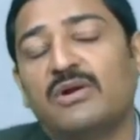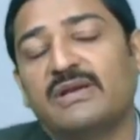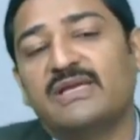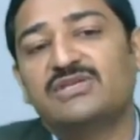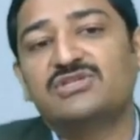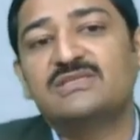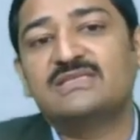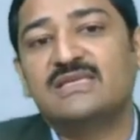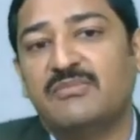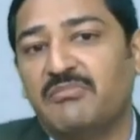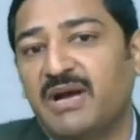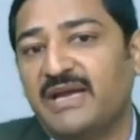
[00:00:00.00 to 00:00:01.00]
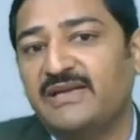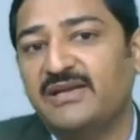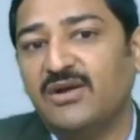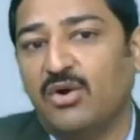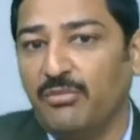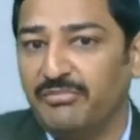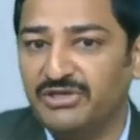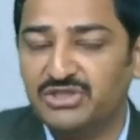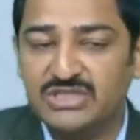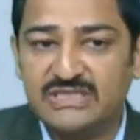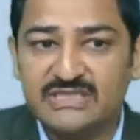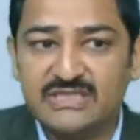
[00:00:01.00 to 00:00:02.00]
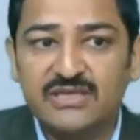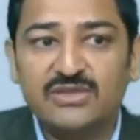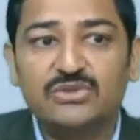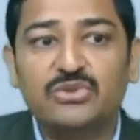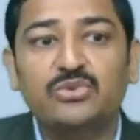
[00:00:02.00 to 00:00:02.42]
organizations combine operations